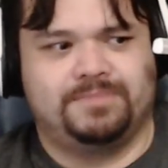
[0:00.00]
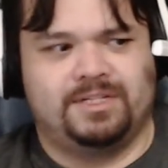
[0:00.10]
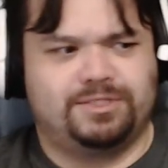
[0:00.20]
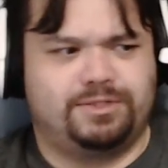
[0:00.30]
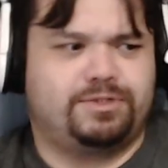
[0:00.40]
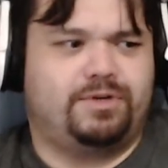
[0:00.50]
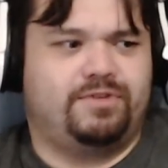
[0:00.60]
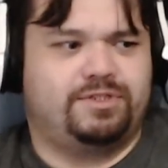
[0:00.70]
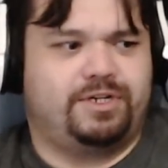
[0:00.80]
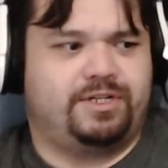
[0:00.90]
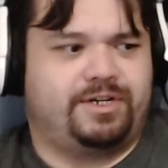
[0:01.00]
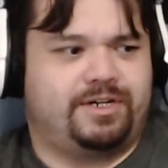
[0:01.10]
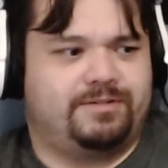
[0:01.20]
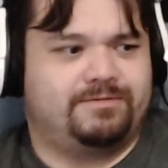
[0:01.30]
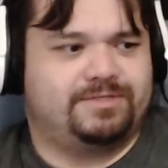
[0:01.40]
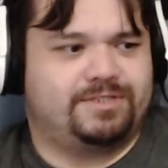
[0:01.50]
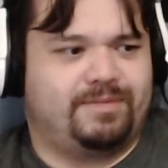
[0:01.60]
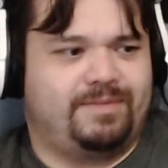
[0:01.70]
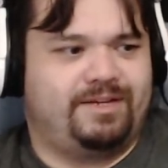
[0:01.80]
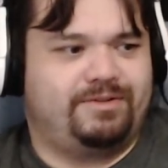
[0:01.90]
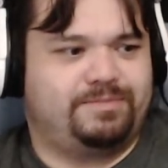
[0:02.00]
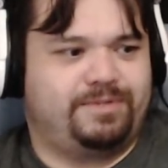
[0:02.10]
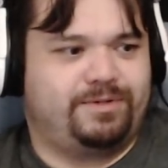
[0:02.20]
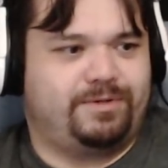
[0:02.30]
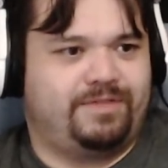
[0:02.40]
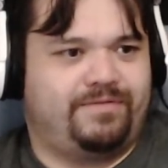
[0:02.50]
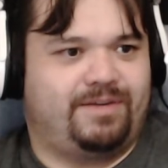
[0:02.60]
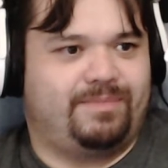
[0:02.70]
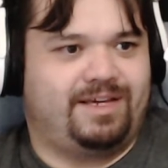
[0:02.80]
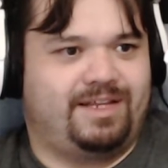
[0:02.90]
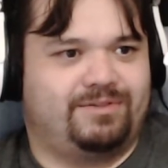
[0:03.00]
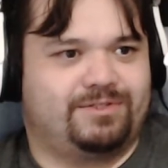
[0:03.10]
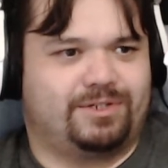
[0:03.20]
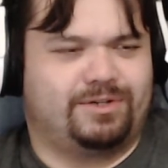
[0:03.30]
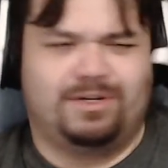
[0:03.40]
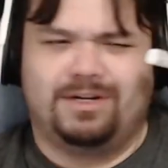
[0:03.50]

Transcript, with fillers: So let's go over the trailer here. So I mean, it was pretty cool at the very beginning. sir.